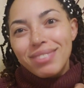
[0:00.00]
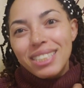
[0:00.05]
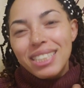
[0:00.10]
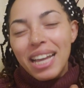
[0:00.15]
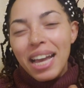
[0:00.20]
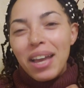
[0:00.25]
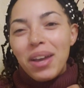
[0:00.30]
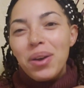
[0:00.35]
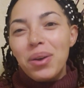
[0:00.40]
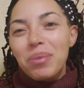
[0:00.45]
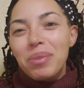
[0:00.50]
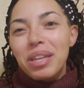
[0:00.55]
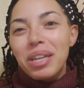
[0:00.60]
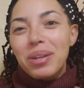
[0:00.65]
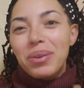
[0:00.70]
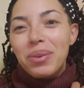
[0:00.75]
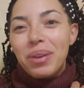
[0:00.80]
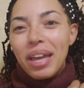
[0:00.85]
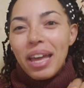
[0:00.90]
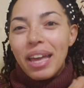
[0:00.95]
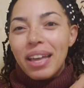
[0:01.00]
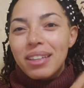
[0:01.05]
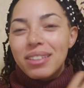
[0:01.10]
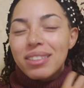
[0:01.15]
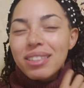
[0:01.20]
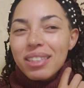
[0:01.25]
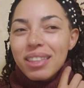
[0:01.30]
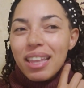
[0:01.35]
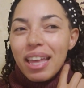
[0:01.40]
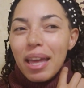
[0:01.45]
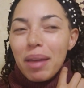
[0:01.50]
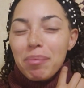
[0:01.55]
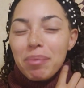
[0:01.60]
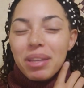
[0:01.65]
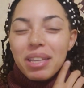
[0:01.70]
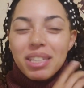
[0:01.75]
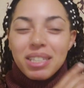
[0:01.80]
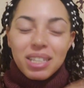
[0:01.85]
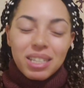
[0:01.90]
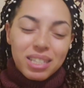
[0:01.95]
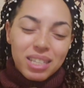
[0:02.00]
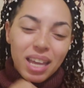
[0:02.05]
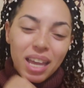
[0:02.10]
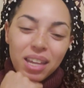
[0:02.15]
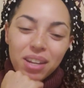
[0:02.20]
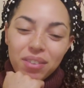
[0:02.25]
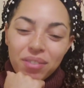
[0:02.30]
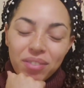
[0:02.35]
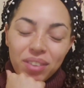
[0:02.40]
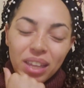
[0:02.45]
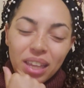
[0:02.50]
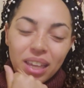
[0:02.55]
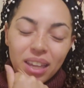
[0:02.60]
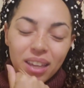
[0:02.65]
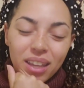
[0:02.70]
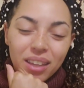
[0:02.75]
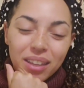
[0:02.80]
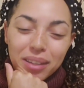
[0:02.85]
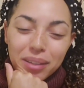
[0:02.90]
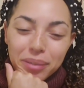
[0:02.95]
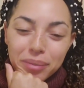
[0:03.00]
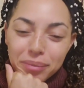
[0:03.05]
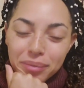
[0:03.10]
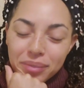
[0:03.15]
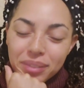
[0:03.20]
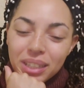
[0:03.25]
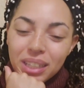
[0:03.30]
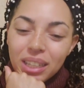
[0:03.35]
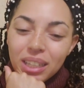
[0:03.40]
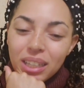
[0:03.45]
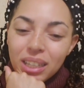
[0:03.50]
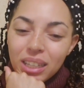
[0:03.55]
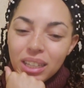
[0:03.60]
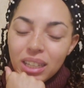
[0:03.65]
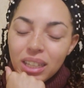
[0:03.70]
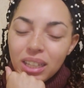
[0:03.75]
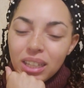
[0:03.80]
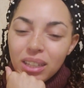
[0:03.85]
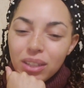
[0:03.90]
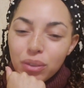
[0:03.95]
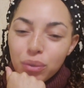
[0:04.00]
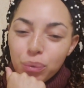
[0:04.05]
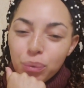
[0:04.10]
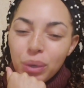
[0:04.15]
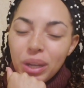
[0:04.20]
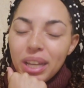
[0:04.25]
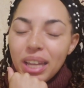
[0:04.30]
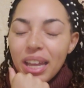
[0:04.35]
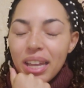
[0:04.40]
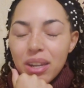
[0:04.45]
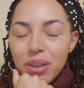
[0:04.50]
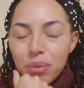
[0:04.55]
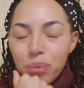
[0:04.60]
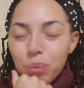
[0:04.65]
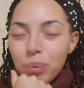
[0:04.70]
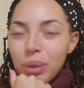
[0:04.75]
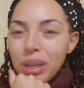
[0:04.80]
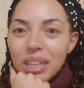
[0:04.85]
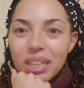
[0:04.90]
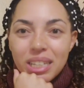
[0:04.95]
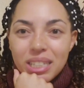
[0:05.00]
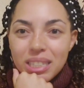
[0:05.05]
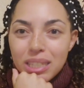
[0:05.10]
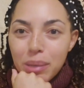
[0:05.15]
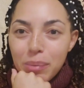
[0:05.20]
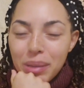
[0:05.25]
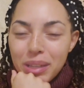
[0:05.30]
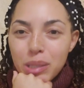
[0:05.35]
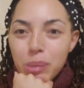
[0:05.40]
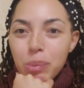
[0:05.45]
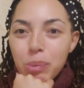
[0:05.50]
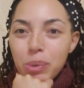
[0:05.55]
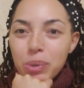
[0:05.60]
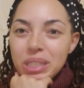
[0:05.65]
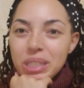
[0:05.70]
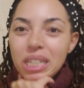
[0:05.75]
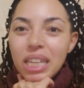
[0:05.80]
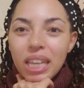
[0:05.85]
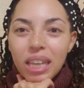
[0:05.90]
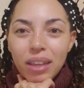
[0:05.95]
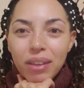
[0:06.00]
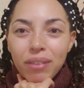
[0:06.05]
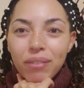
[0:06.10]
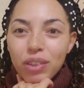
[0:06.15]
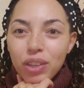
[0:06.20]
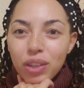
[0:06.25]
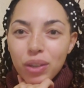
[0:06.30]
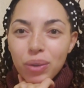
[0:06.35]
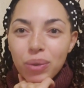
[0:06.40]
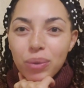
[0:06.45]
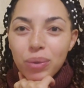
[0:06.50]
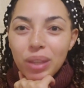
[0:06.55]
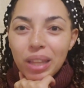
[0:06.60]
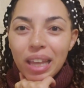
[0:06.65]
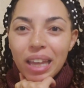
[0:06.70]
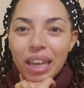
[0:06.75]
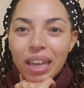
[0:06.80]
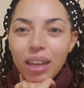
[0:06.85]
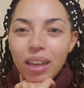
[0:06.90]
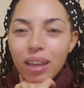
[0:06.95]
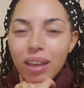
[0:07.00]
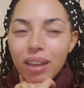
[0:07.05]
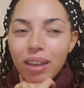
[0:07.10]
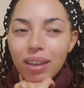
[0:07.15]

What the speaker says: hope they don't ask that, because it's kind of like, what kind of weakness am I supposed to give you? Like,